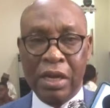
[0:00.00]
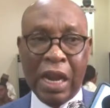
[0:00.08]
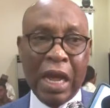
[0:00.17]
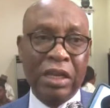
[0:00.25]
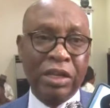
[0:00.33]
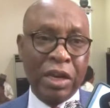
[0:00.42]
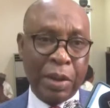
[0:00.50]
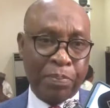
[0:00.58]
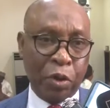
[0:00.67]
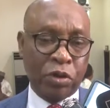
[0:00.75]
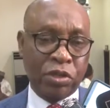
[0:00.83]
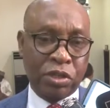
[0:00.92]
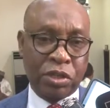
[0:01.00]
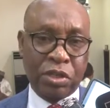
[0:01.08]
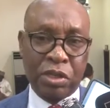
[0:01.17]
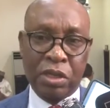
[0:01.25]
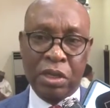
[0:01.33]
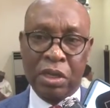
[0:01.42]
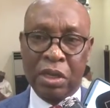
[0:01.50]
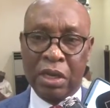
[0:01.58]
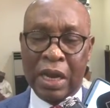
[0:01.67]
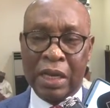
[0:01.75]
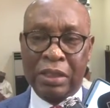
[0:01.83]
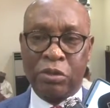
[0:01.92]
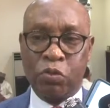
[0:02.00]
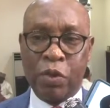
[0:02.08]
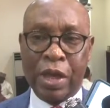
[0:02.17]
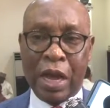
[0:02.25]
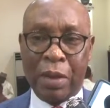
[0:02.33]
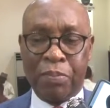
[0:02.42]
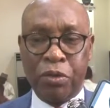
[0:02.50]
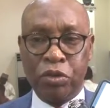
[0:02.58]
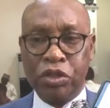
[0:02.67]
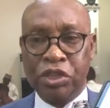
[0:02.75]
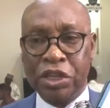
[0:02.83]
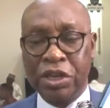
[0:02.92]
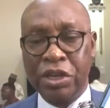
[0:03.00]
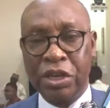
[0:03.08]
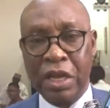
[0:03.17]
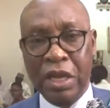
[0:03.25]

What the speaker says: 90 reports that we are producing